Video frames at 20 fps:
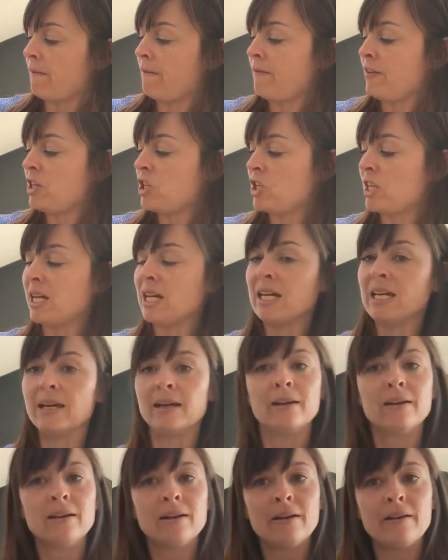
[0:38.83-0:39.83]
Fishy,
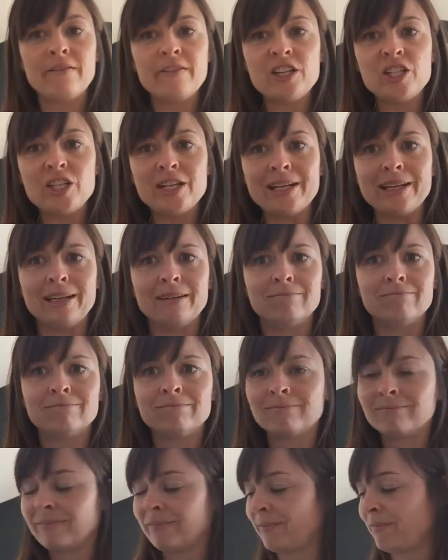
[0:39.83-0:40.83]
Fishy,
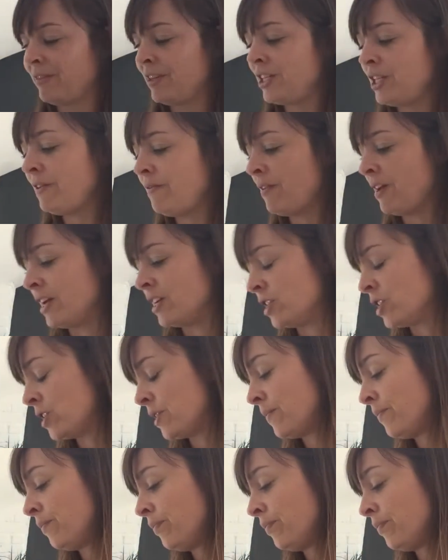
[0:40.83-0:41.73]
Fishy Fish.